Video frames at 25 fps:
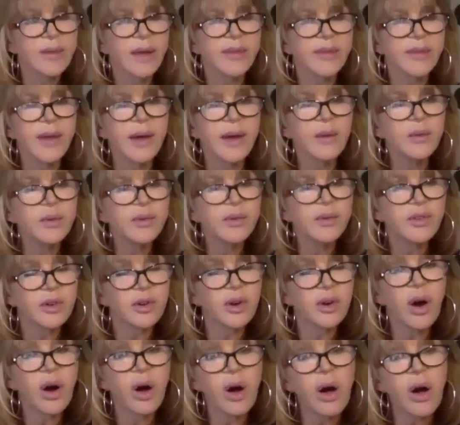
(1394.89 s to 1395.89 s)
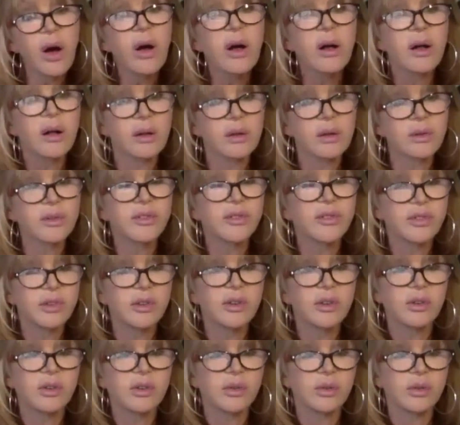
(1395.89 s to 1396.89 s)
that was a call to
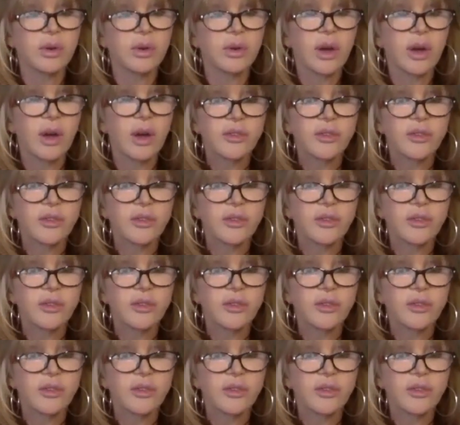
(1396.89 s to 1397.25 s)
you